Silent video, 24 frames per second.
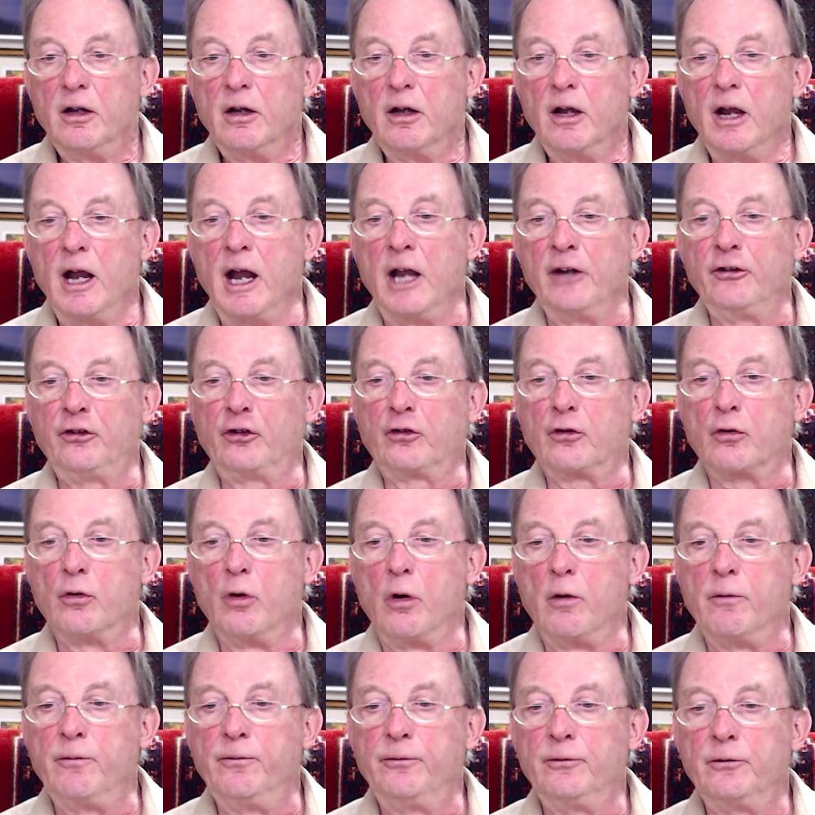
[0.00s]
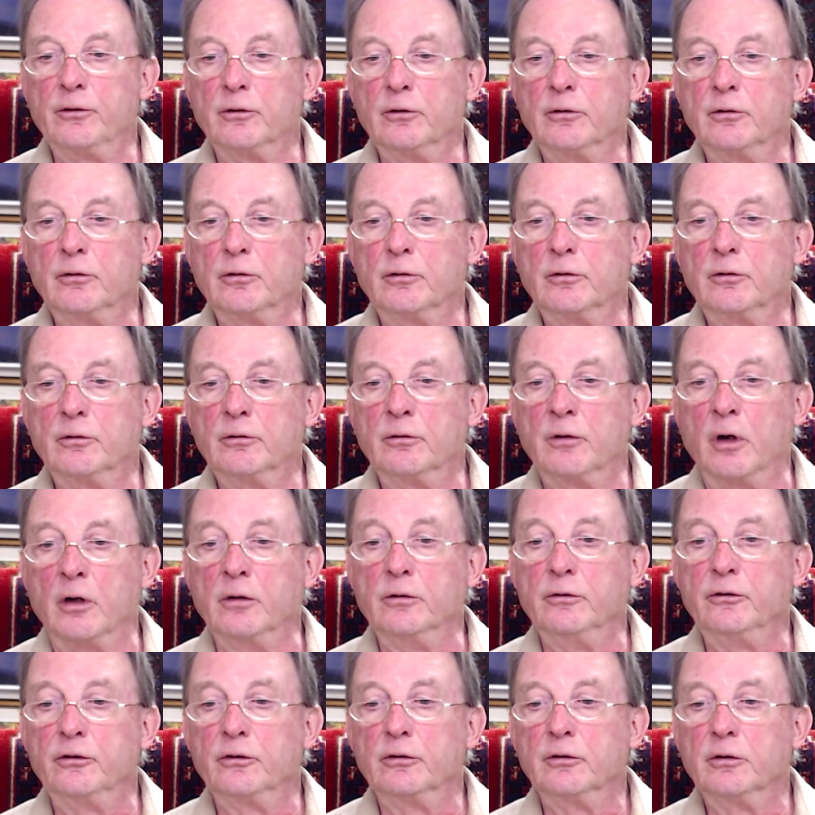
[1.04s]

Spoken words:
Ashcroft wrote,